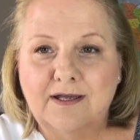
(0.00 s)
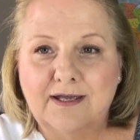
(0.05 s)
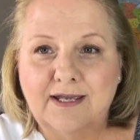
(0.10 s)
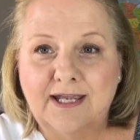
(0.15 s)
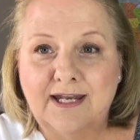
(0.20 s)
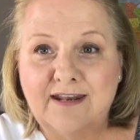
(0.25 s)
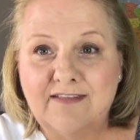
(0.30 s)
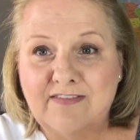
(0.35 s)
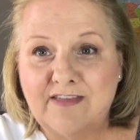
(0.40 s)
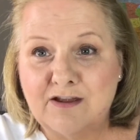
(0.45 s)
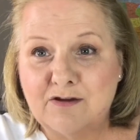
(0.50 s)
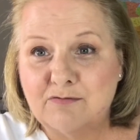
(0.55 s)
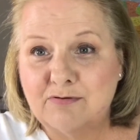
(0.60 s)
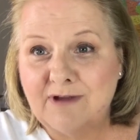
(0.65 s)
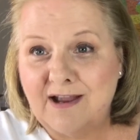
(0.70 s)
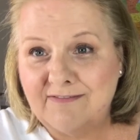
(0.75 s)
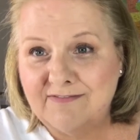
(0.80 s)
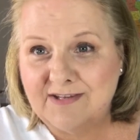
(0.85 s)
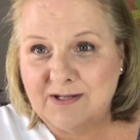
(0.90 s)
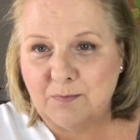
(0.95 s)
anything
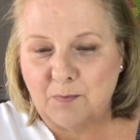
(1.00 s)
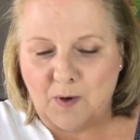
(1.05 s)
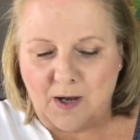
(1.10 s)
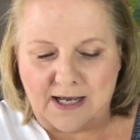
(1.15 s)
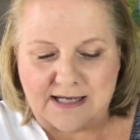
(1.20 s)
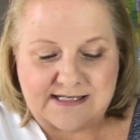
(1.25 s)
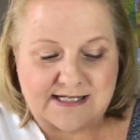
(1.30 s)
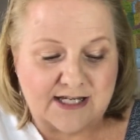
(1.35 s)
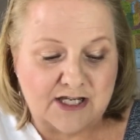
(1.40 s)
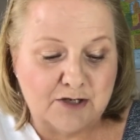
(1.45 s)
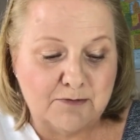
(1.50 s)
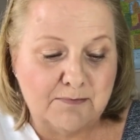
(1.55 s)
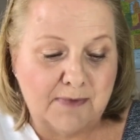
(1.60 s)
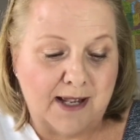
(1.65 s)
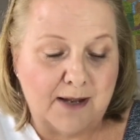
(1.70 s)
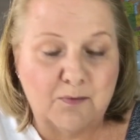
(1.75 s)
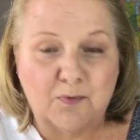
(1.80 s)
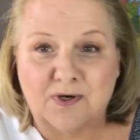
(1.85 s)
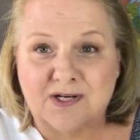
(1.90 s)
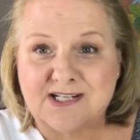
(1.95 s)
crafty wise that you
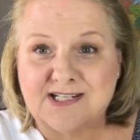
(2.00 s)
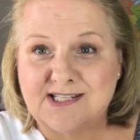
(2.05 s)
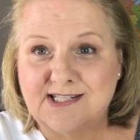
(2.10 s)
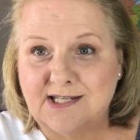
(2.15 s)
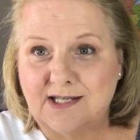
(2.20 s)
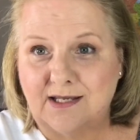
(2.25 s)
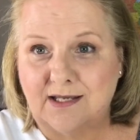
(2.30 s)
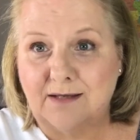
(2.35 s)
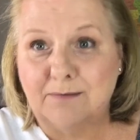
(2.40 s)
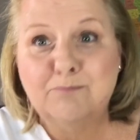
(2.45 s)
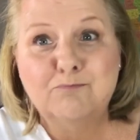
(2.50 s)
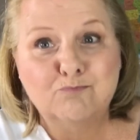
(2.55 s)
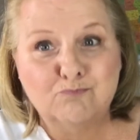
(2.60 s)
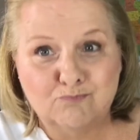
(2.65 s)
might want to see,